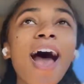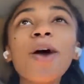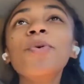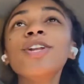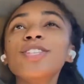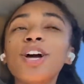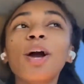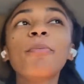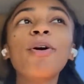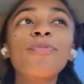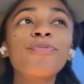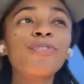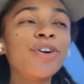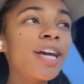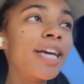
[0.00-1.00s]
I want to talk about
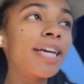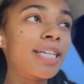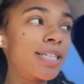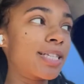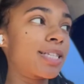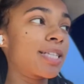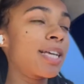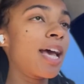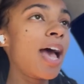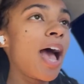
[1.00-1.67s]
frizz.